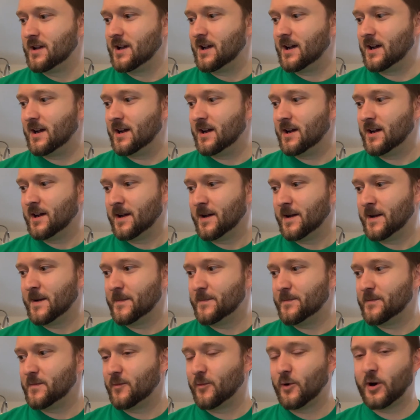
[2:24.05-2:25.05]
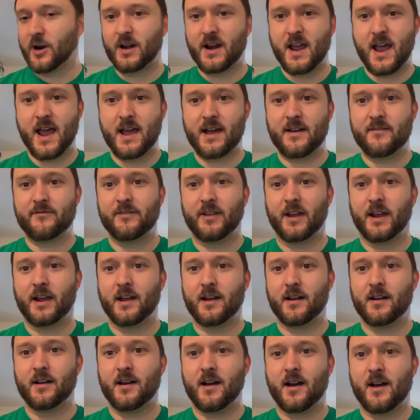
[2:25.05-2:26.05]
We're gonna have like
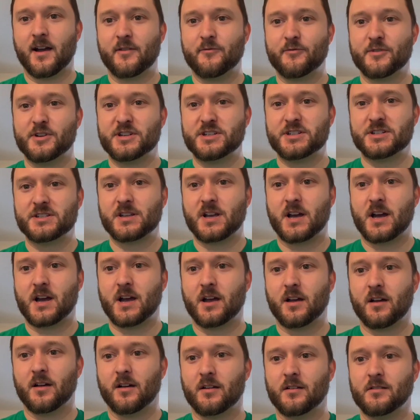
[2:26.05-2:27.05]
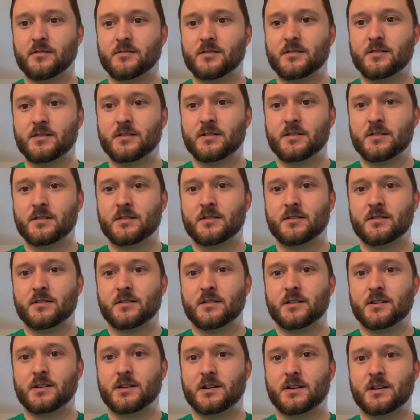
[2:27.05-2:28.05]
a Irish style
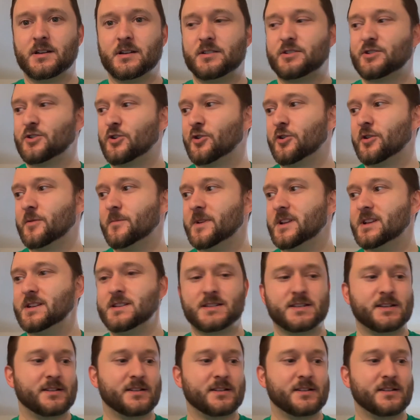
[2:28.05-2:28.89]
tournament